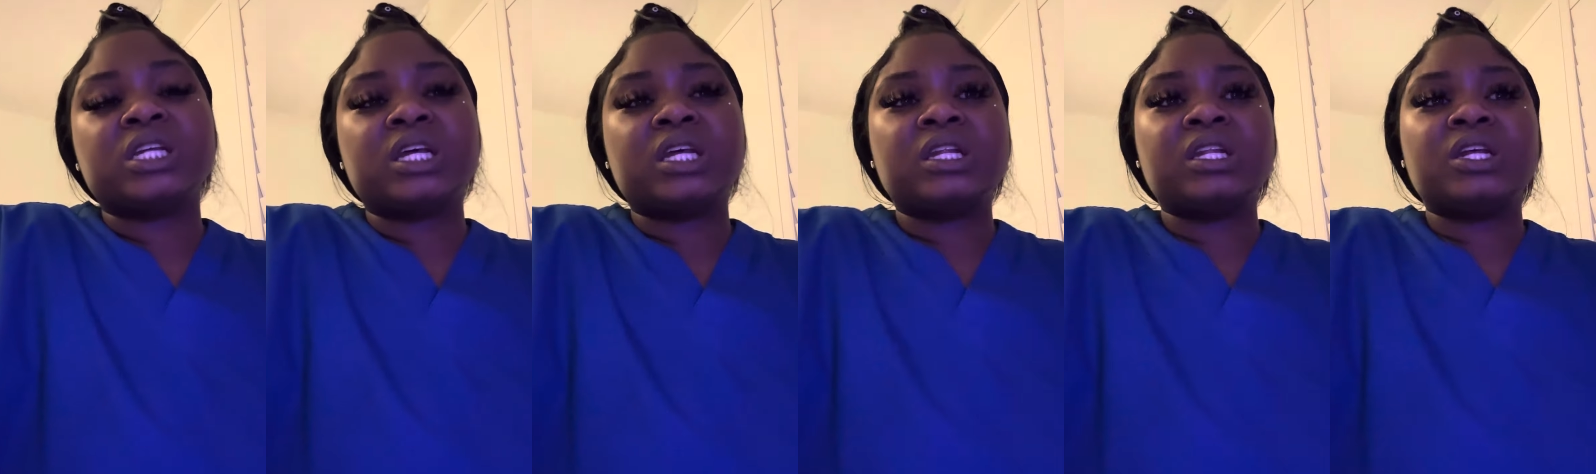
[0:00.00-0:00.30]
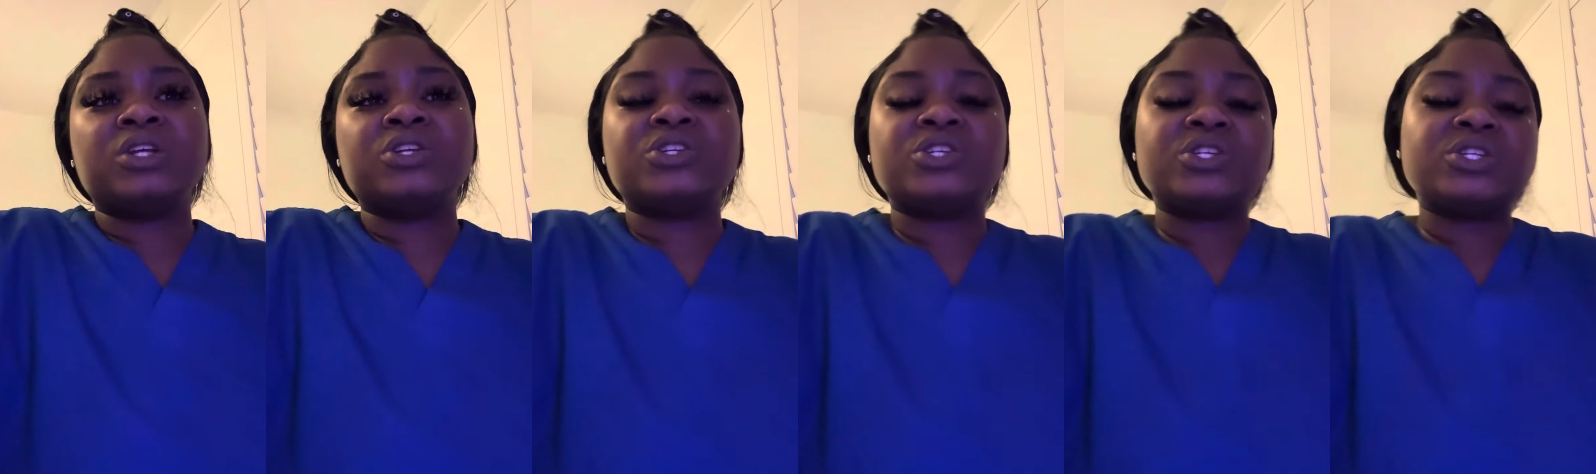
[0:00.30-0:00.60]
And
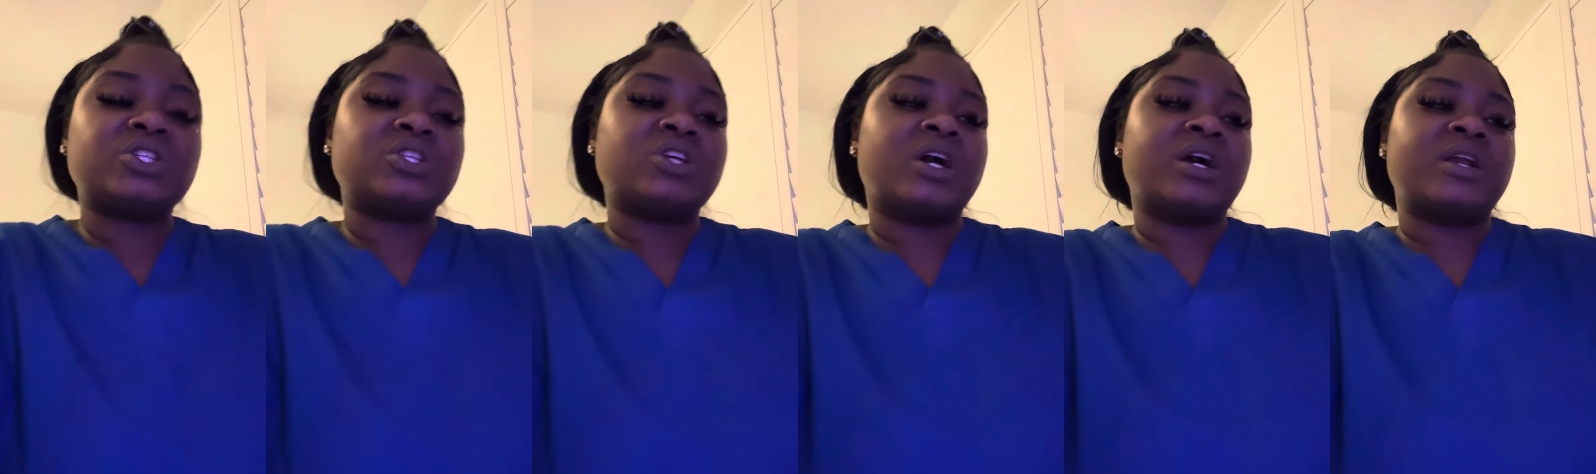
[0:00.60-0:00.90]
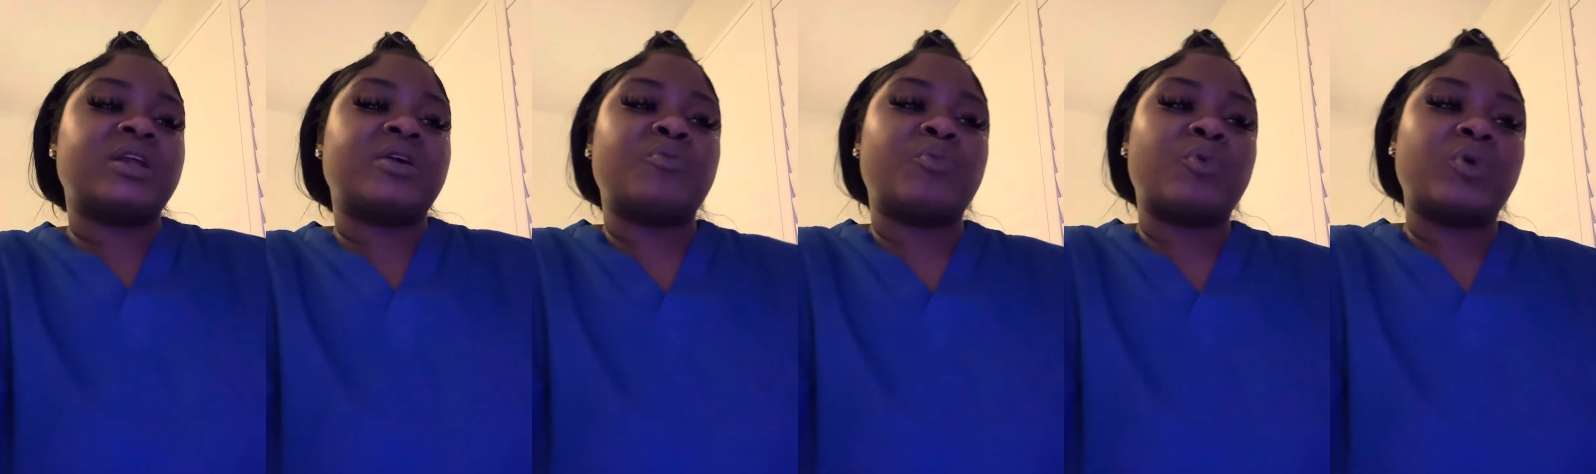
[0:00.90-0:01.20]
then she
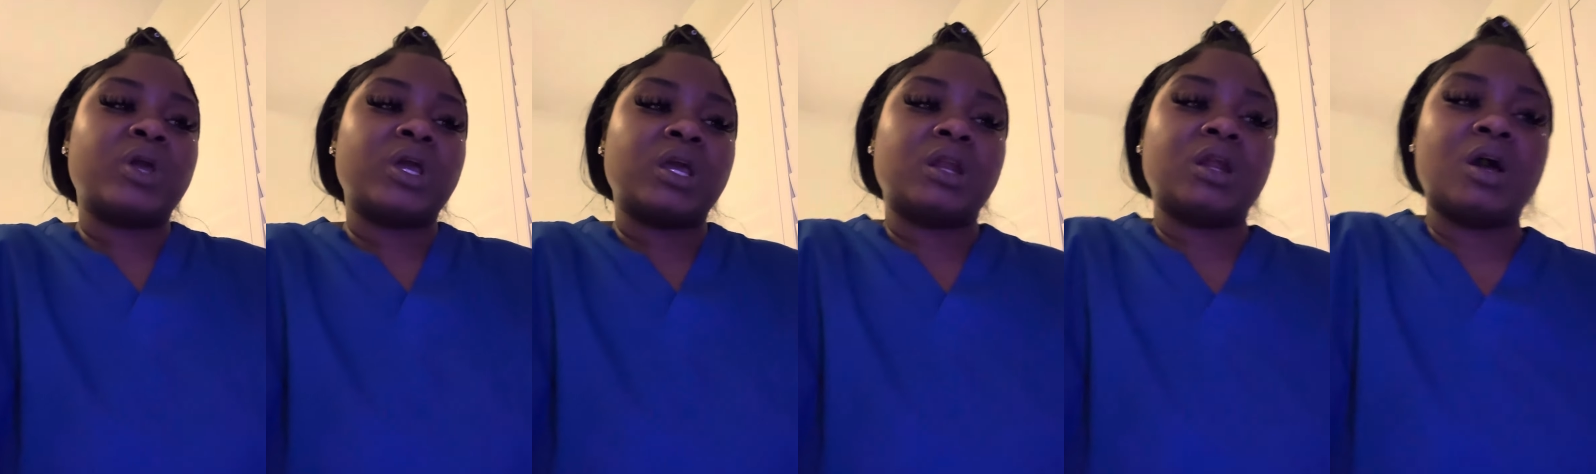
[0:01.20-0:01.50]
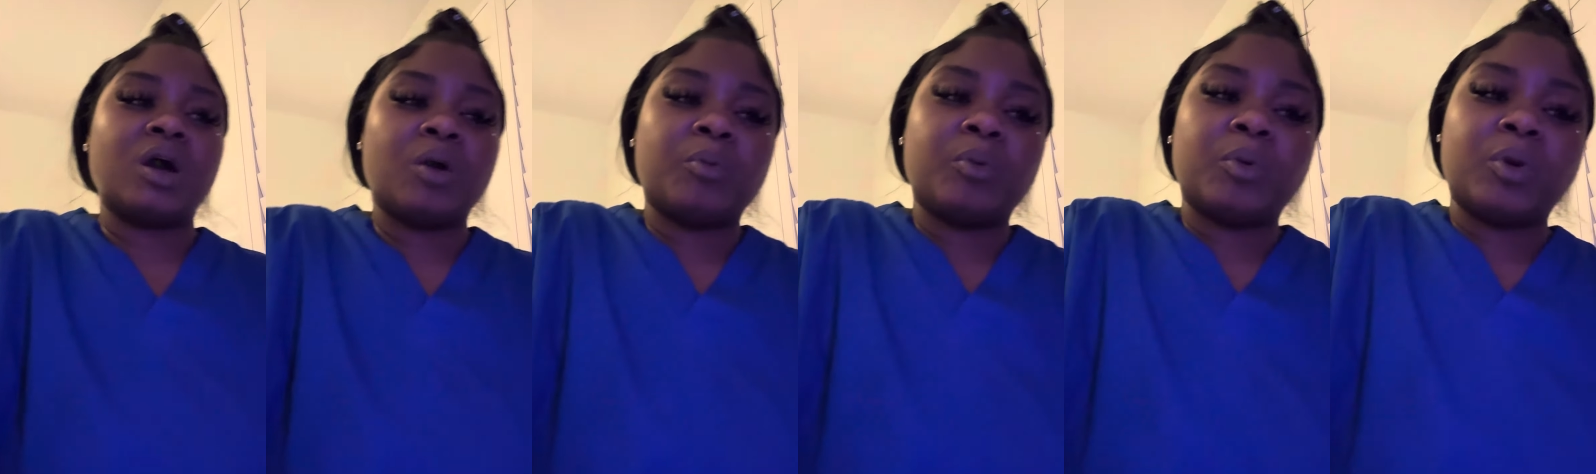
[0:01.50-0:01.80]
started bringing
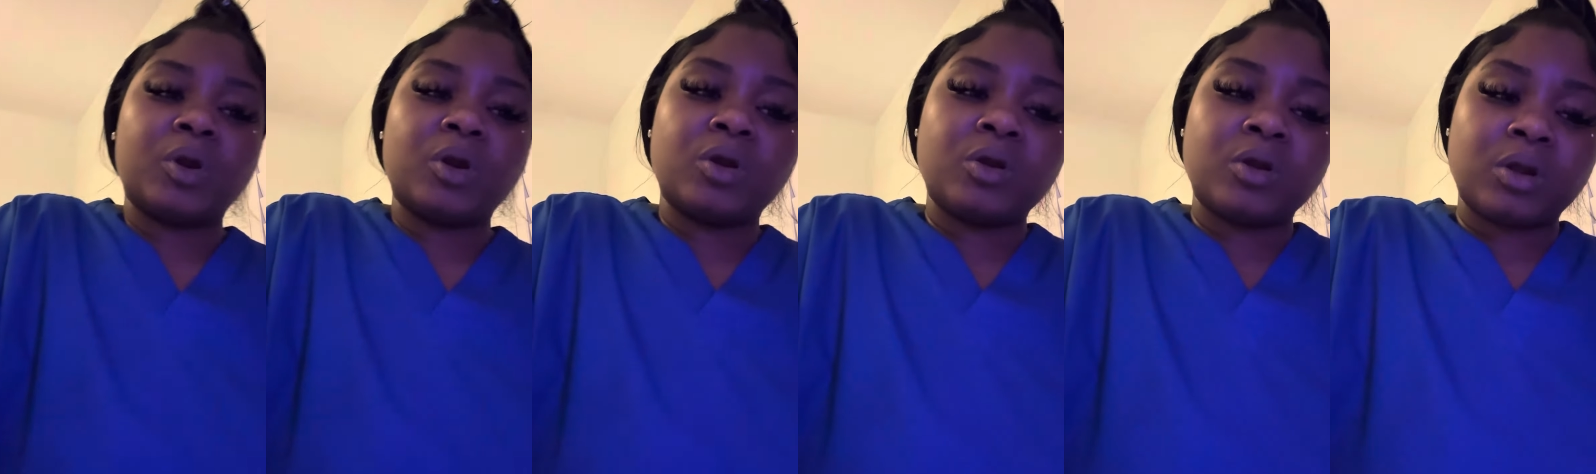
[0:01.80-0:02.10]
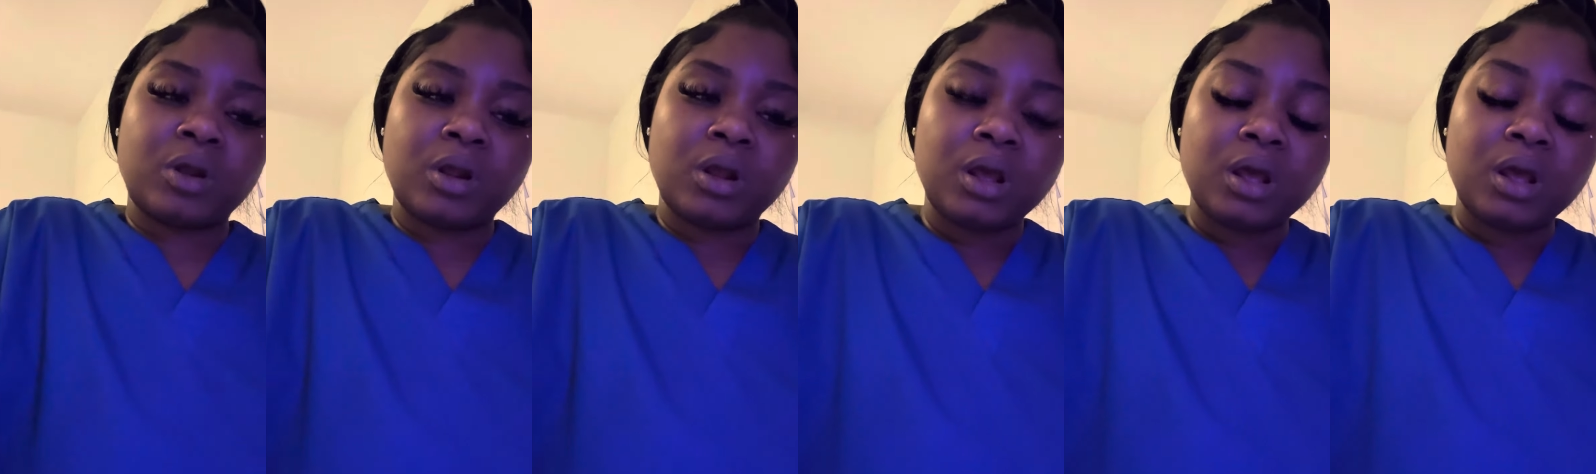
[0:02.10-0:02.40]
up
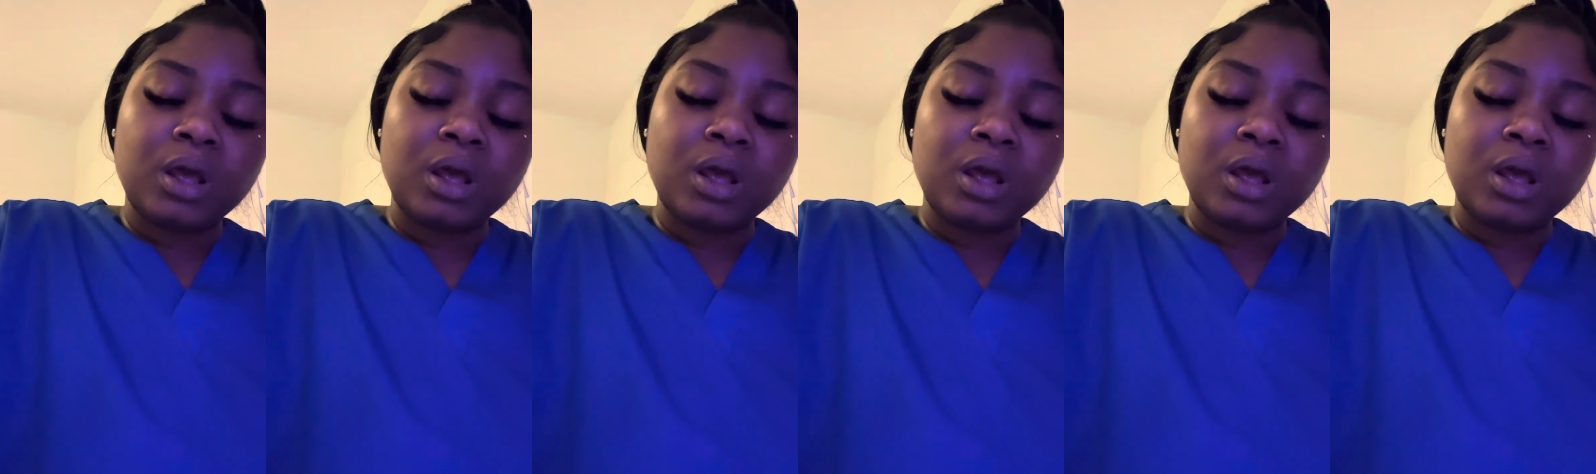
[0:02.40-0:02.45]
her